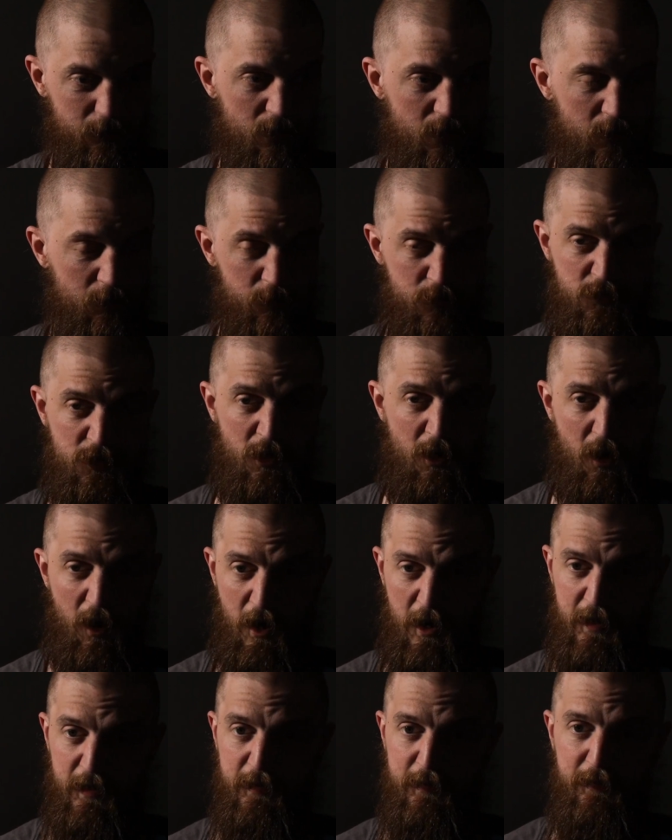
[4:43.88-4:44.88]
I'm
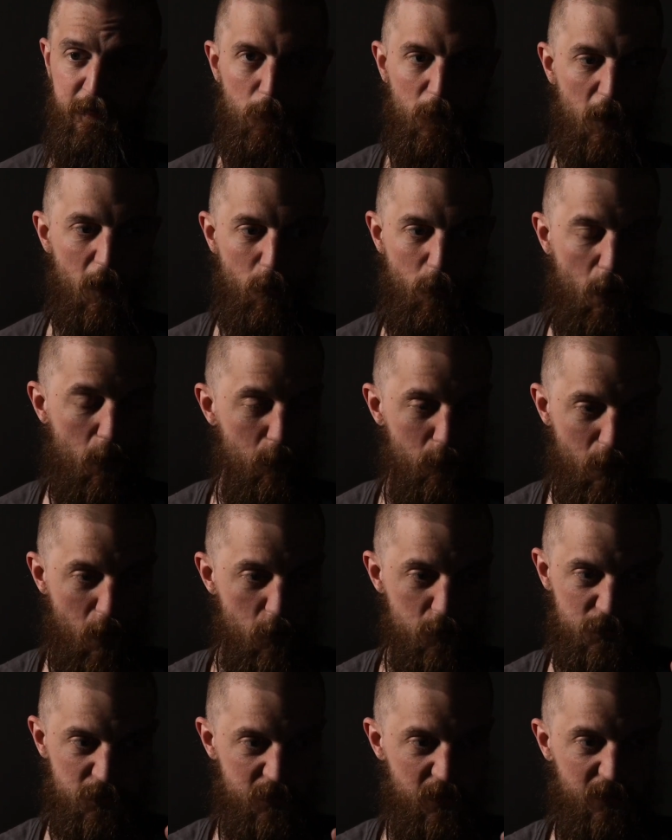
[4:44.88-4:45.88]
tired, you know,
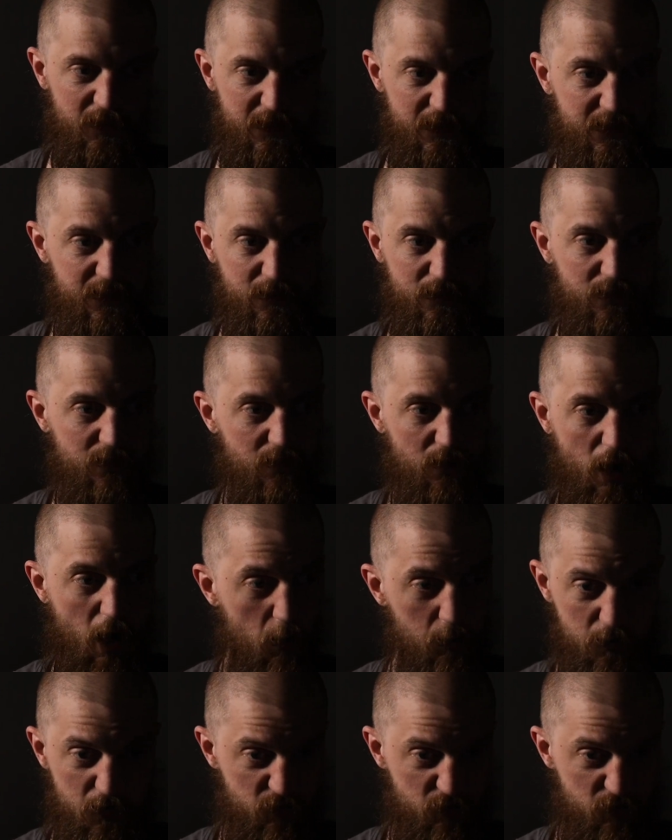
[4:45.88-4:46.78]
emotionally, I'm just